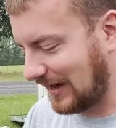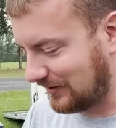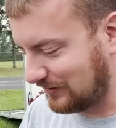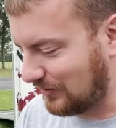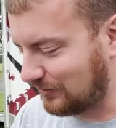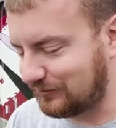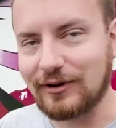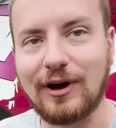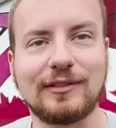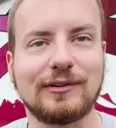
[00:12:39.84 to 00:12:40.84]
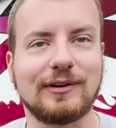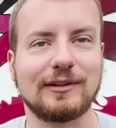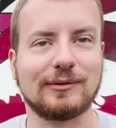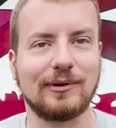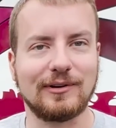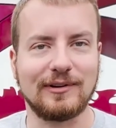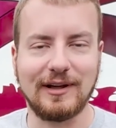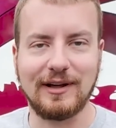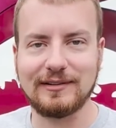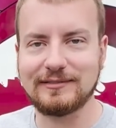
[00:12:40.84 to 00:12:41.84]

I don't know if it got the run or not.